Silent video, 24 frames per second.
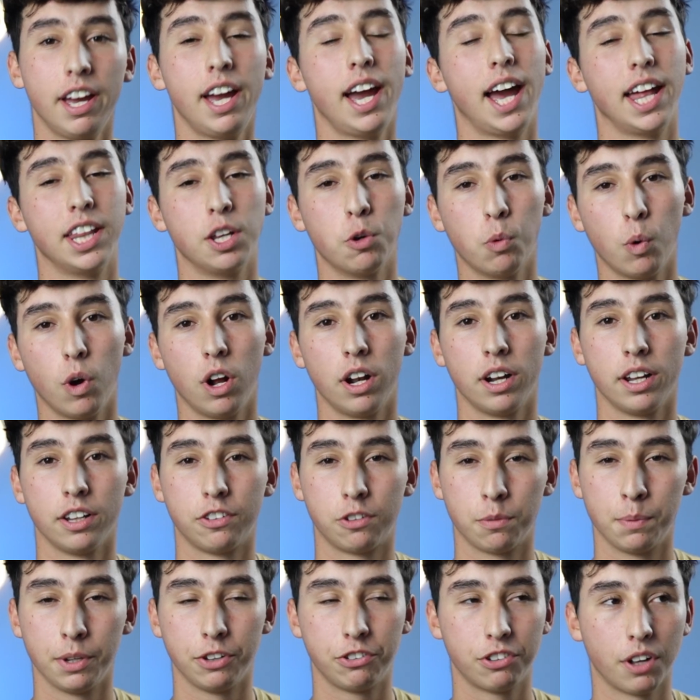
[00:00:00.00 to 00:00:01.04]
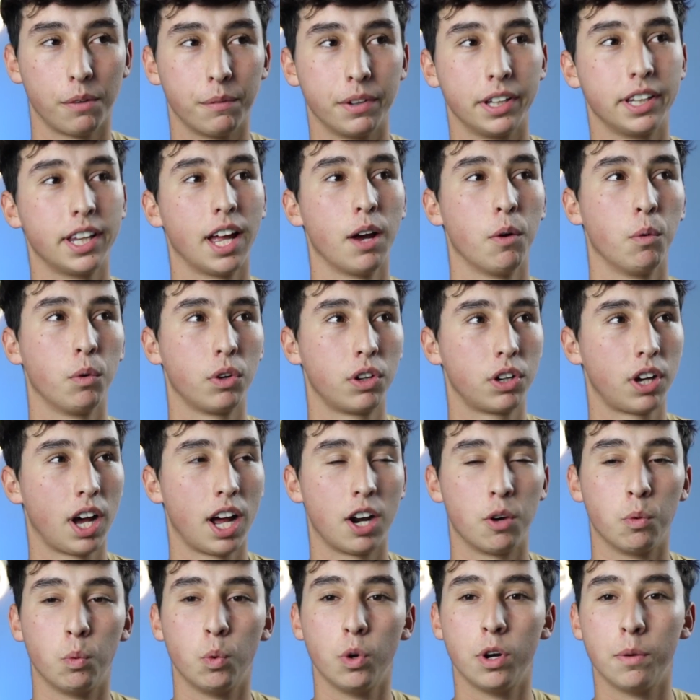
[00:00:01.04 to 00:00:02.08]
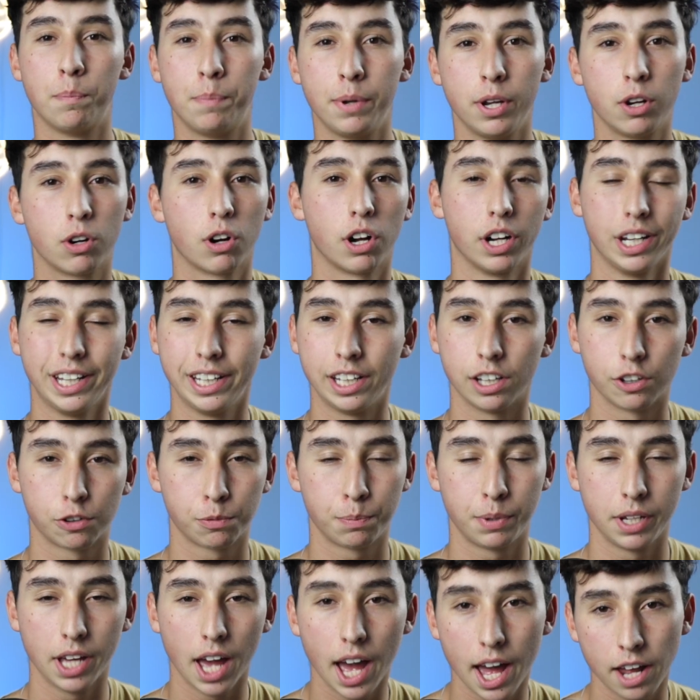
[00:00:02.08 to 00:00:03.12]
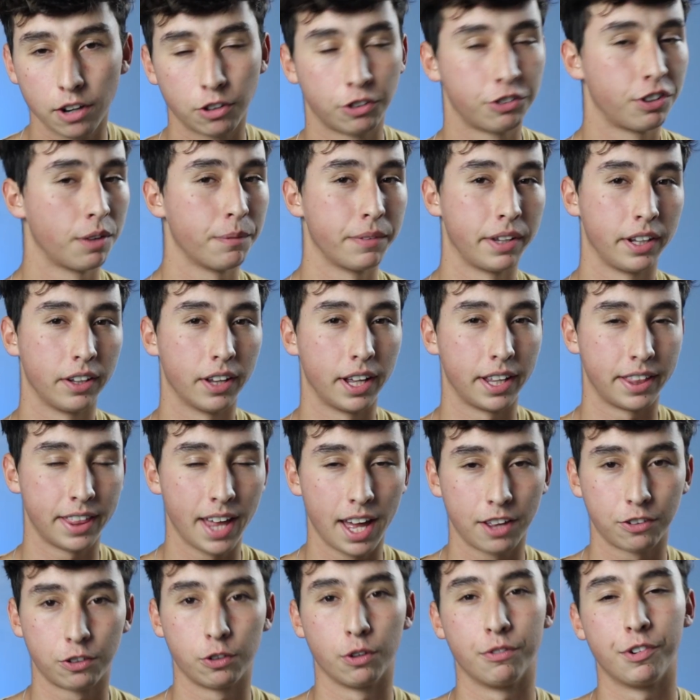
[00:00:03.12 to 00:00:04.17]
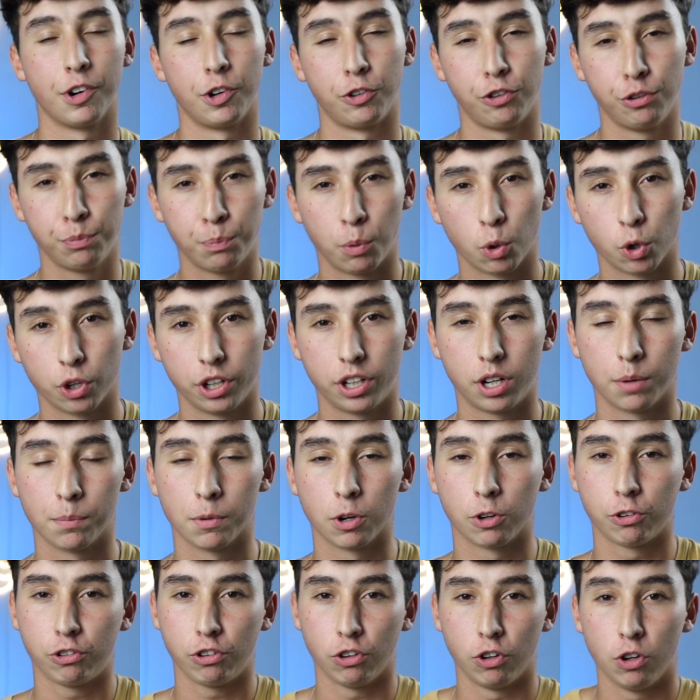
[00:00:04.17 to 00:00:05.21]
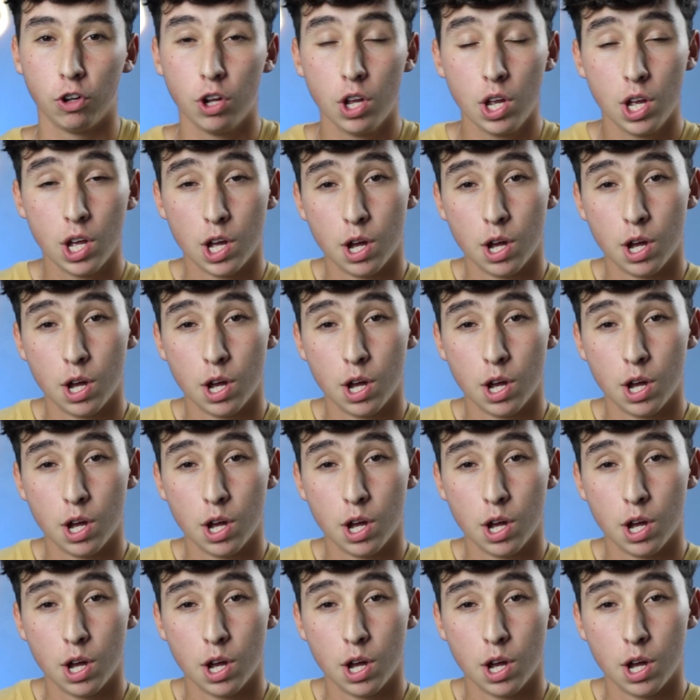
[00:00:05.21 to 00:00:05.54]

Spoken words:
and they wanted it to be something that kind of would appear on ESPN or something like that, so a very sporty commercial.